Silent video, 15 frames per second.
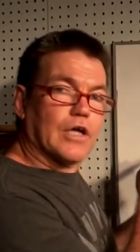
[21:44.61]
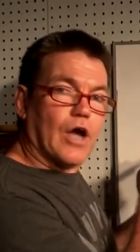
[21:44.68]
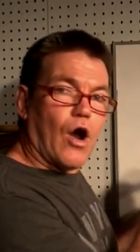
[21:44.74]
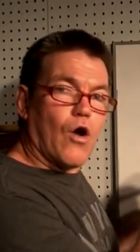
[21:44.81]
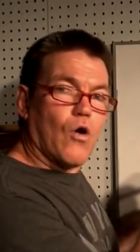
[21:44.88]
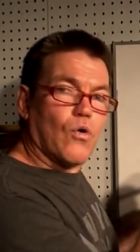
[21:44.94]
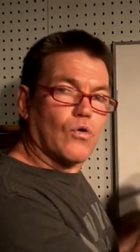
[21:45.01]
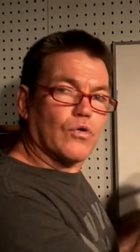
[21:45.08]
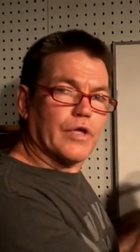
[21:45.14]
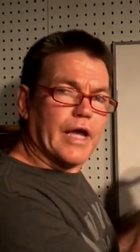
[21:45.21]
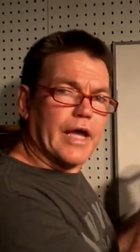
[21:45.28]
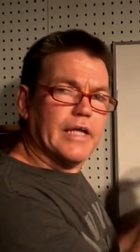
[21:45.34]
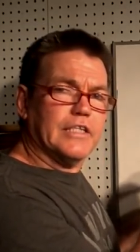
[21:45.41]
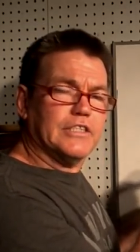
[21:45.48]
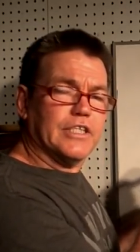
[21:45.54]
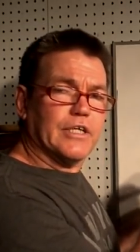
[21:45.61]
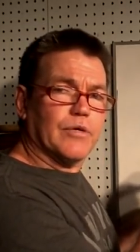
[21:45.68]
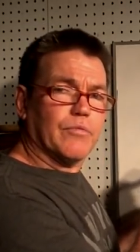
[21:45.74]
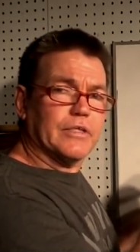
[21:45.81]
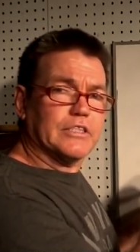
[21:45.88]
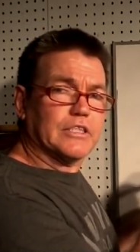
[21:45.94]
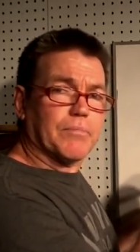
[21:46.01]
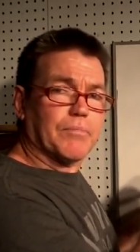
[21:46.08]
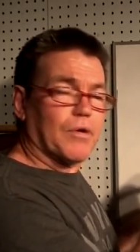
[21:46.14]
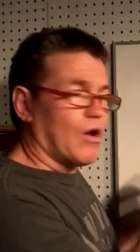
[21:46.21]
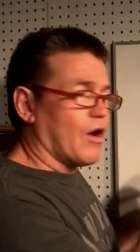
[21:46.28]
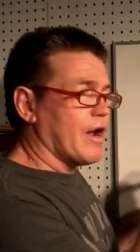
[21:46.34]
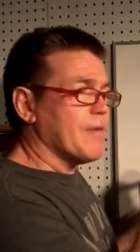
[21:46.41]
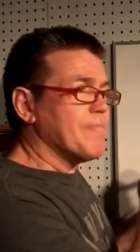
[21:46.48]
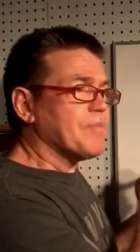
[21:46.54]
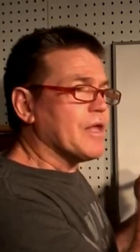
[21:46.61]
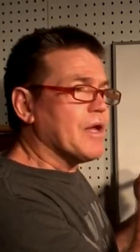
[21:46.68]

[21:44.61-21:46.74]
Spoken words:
coal, the energy that we supply,